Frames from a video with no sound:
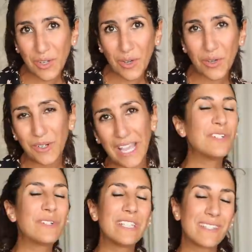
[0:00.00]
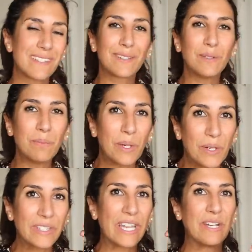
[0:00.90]
ago, you can still
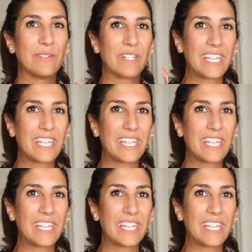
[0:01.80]
pull out